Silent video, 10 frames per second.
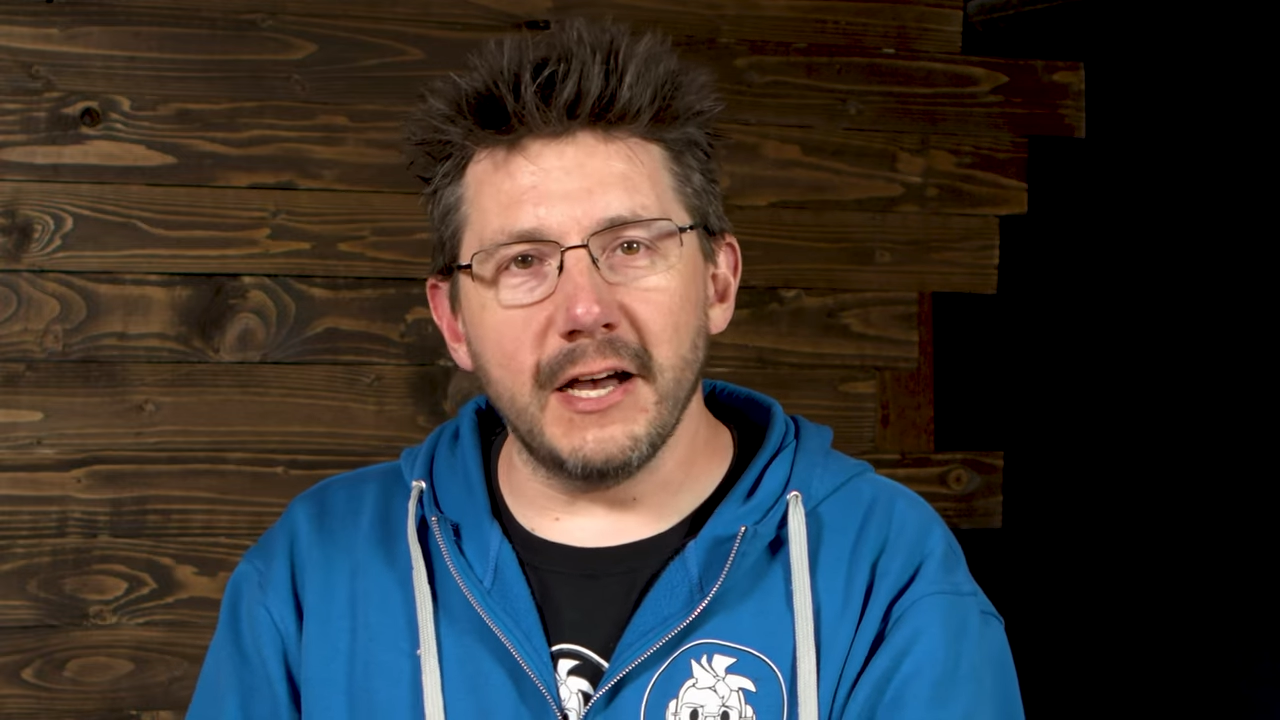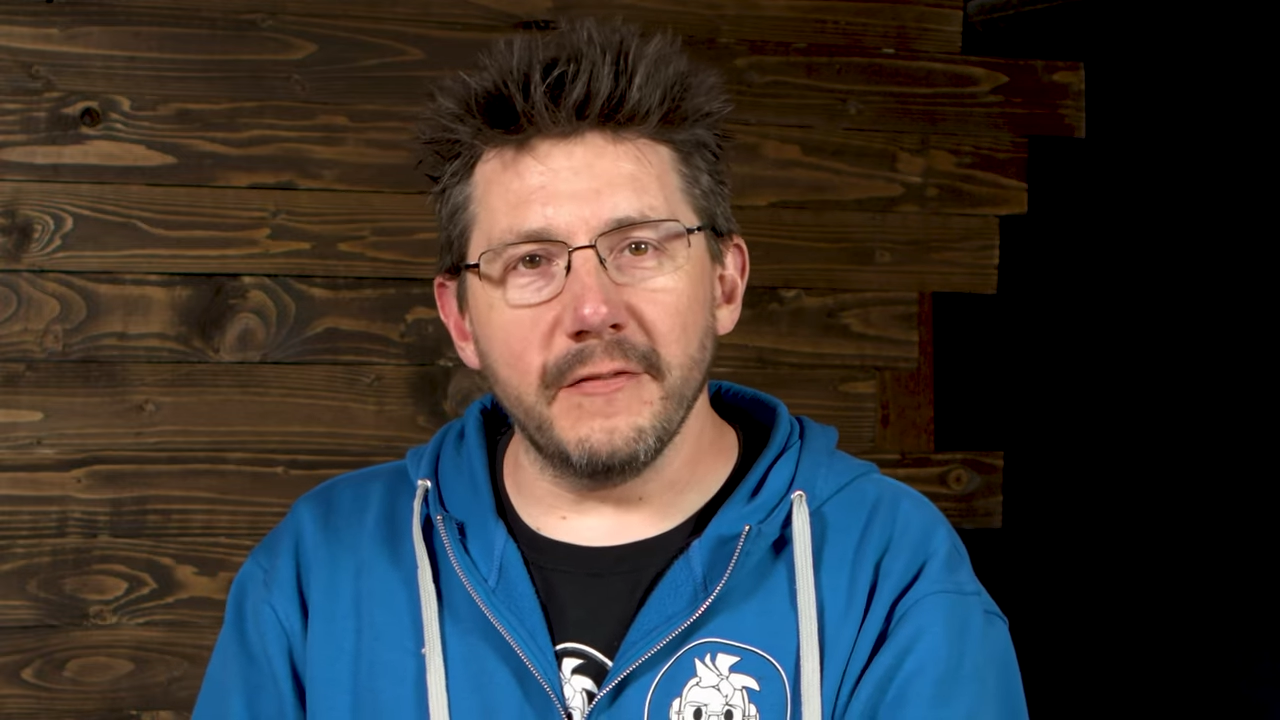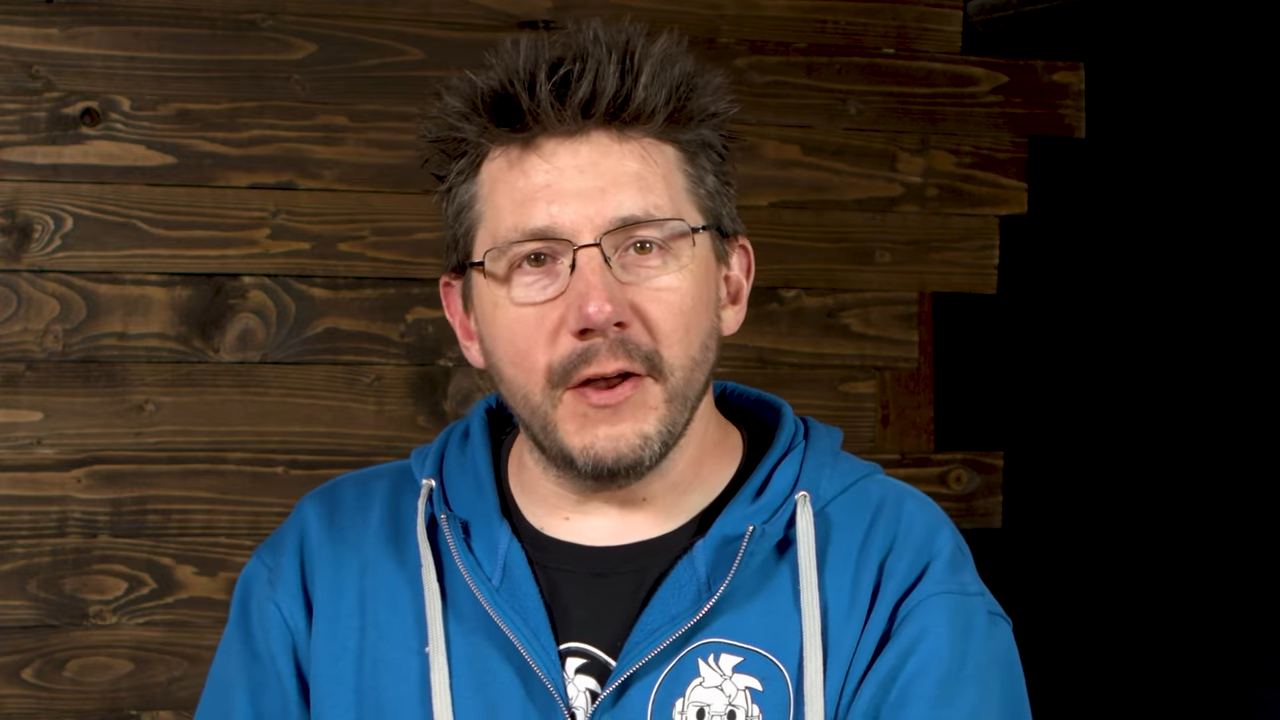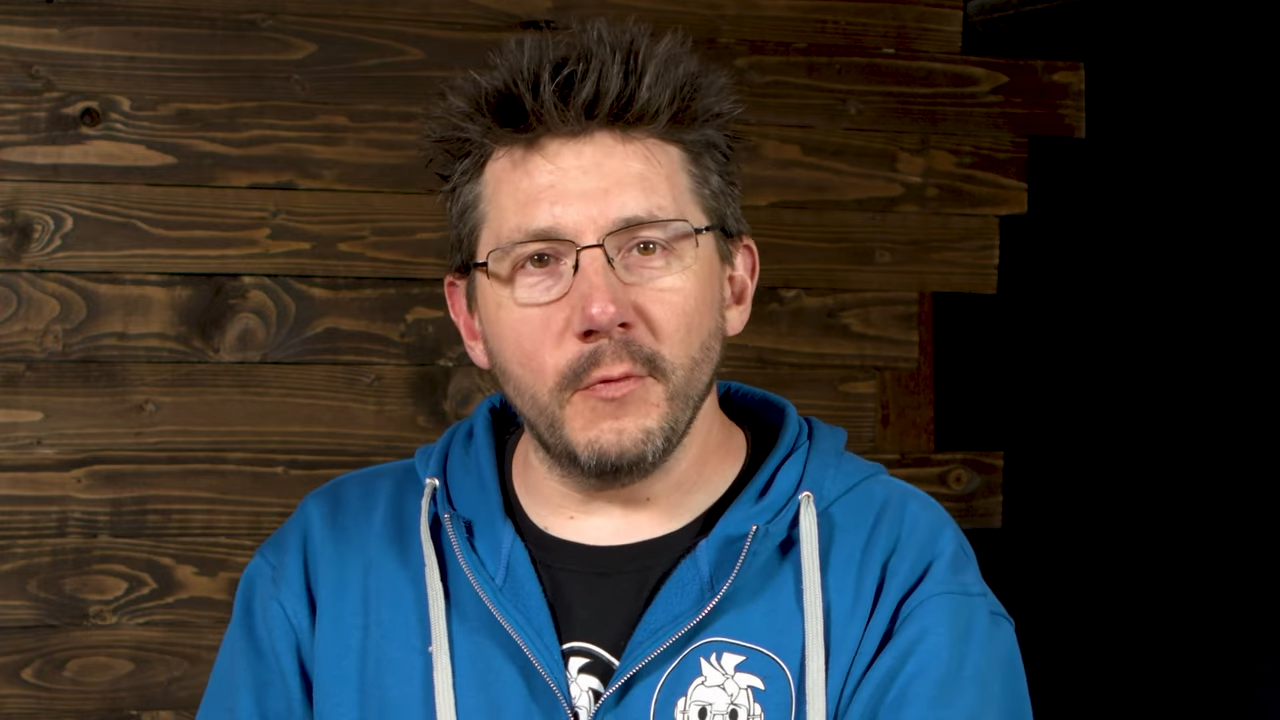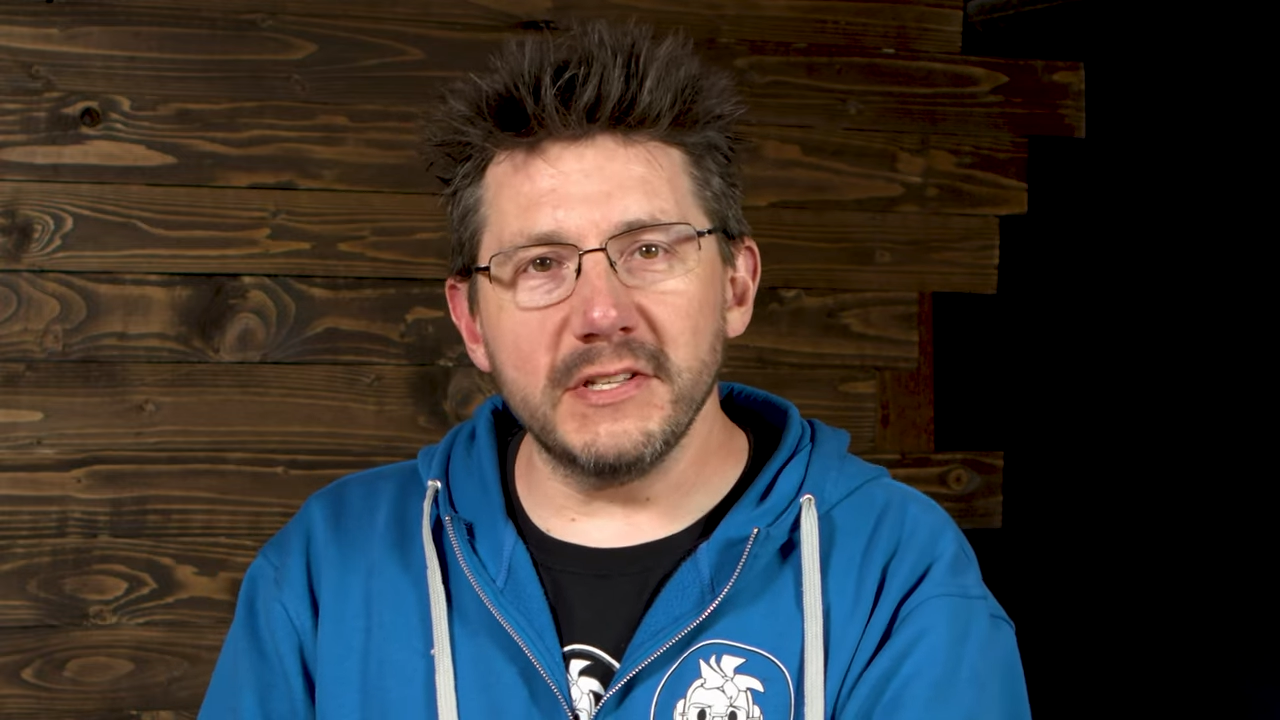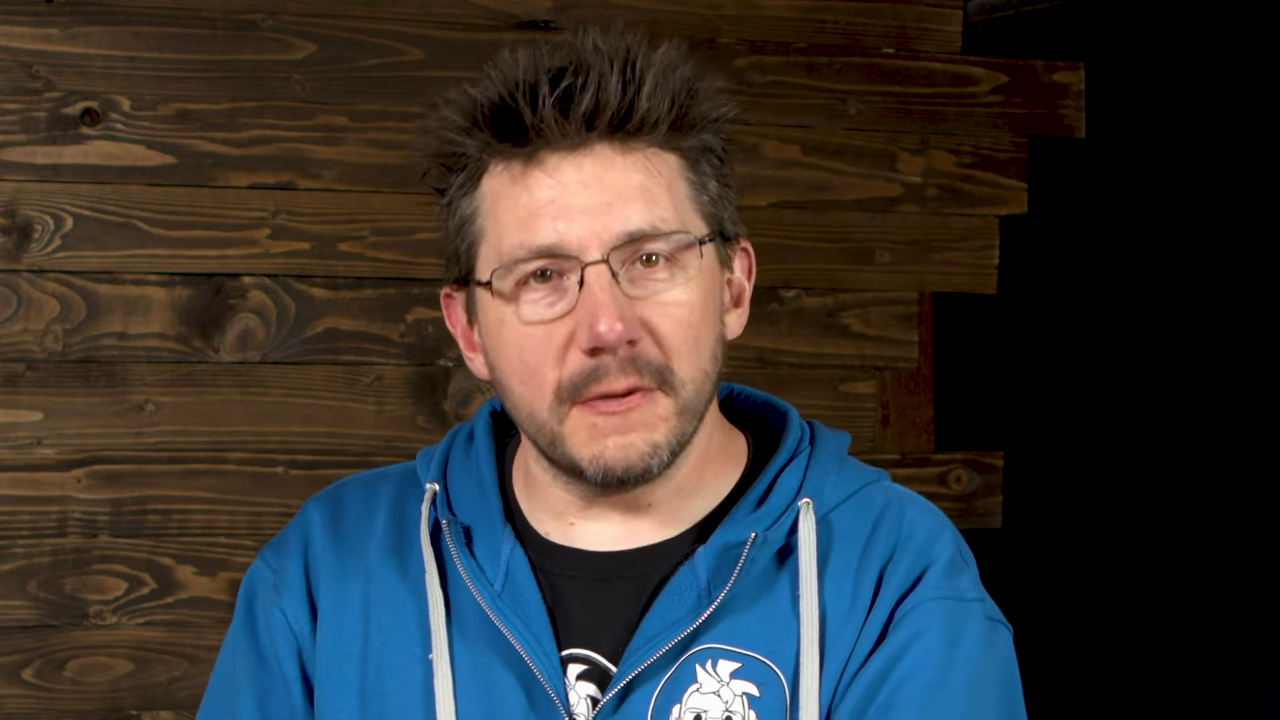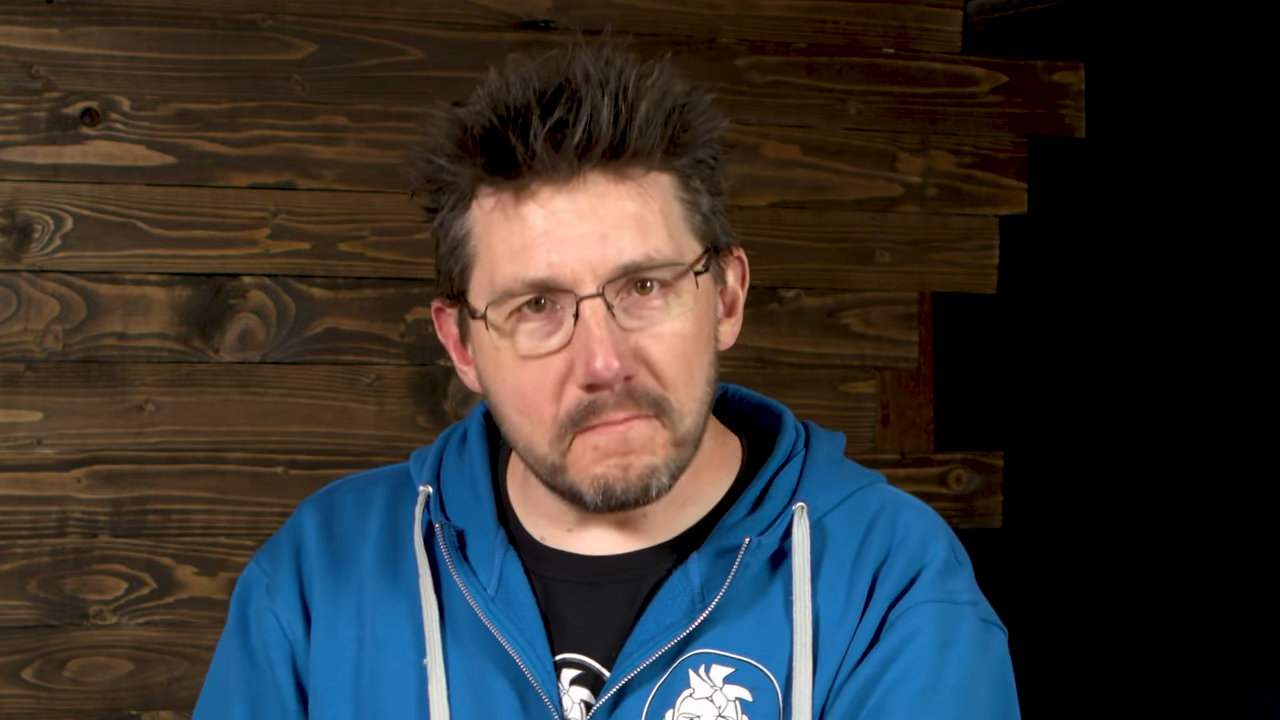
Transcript: of it was